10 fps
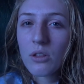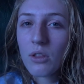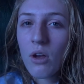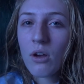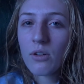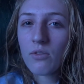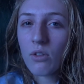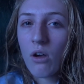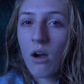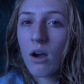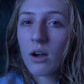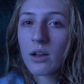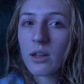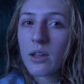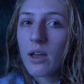long
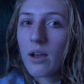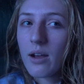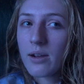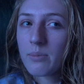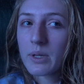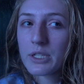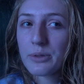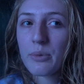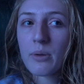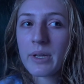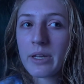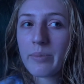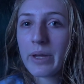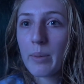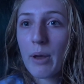vlog because it'll probably end
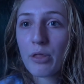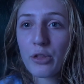up being about